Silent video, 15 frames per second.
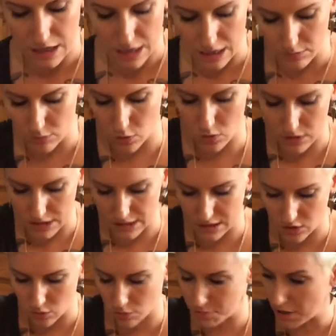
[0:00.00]
I roll this
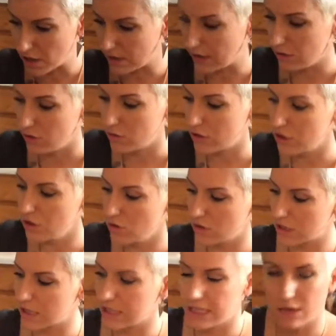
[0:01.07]
into a ball. Now you can use
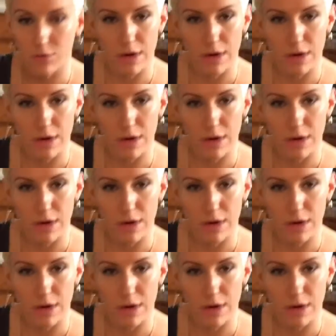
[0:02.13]
cling